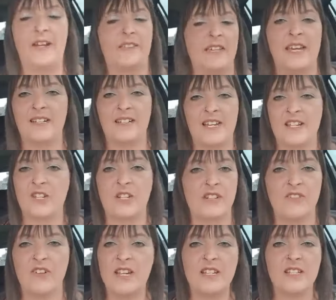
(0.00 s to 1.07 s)
that it had natural
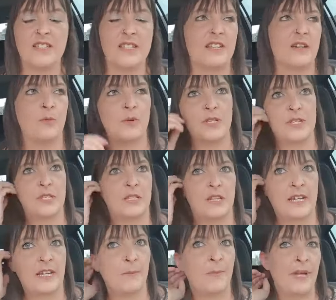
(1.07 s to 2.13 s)
ingredients in it was
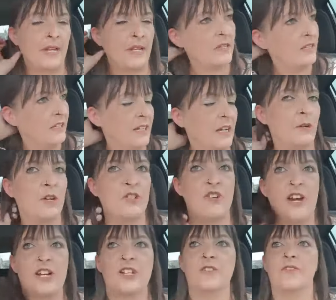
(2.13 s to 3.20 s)
like a big,
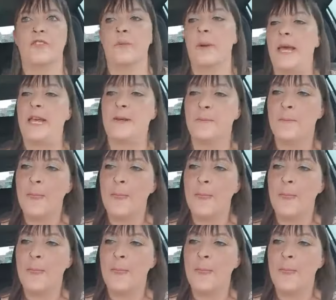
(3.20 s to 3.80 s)
attraction for me.